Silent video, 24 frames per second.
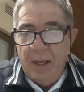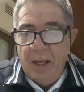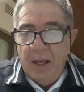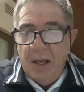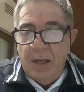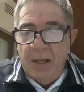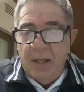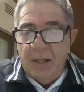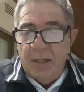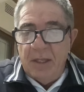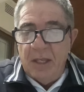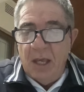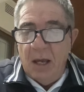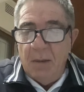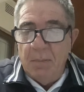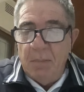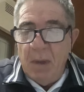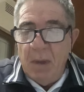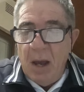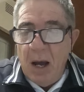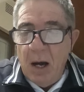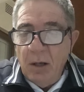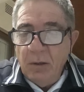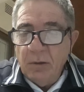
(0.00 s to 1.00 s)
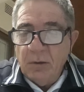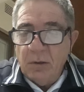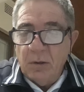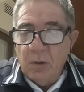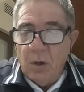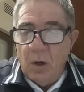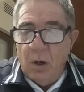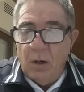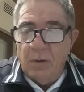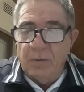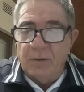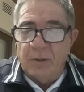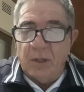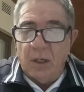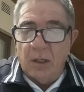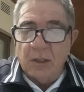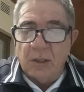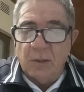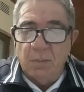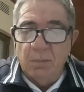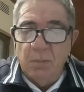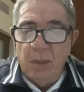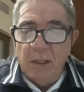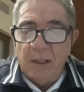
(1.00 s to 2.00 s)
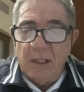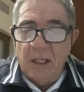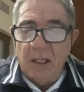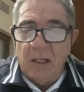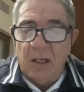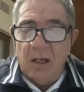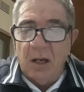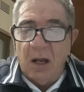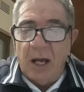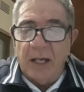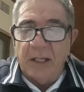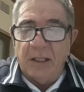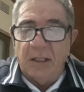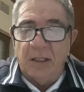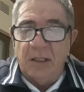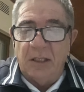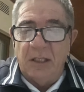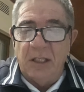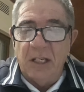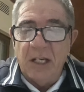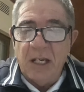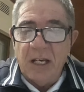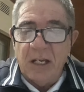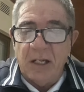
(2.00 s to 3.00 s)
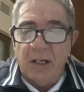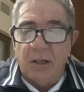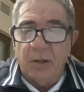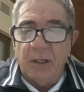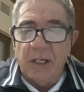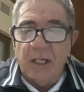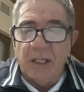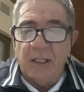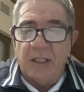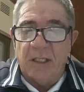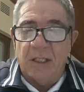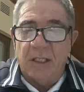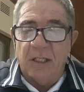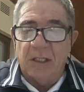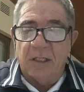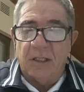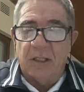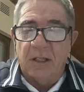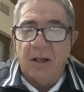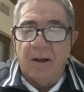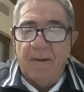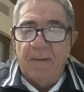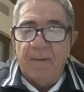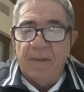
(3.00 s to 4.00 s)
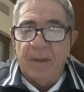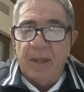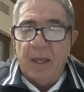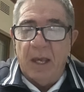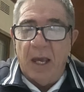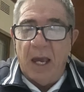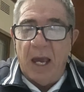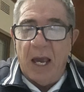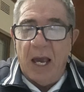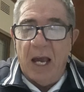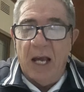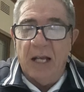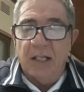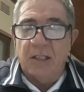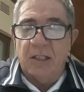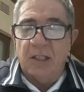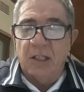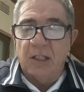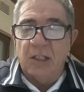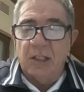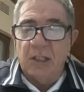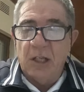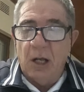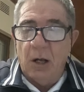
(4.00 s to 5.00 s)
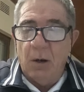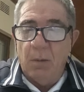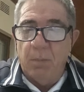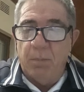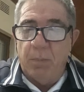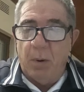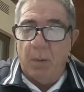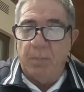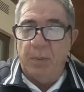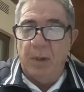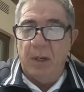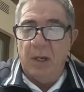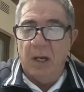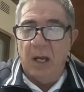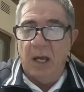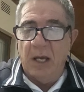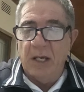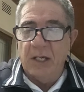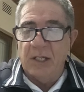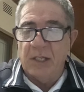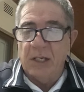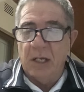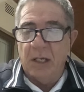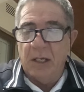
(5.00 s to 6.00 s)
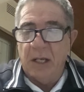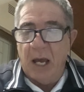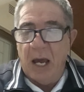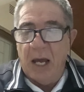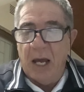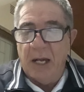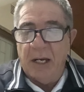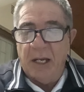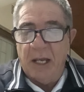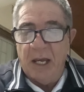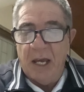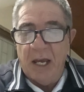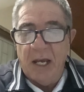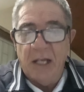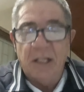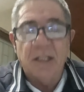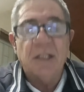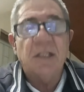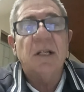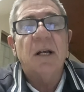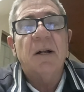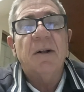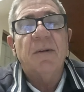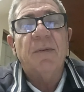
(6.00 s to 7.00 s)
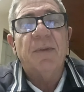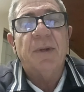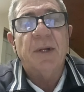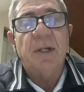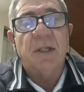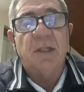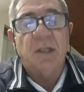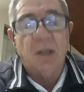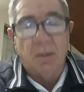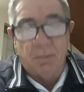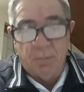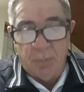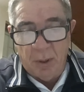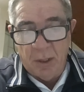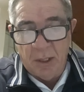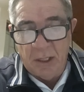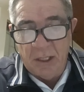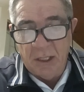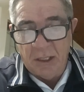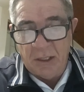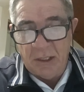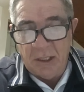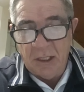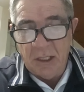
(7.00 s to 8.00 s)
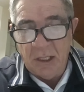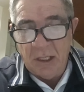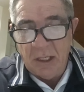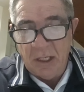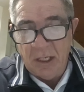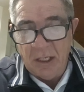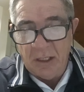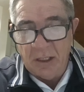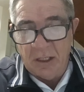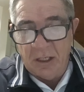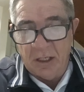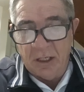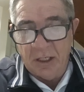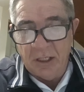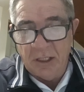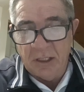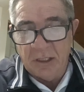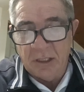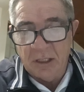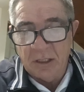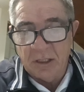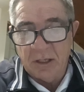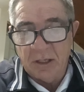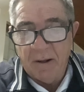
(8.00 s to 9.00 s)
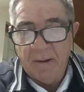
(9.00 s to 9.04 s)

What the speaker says: The amount of transmitted light decreases as the cell population and hence the turbidity increases.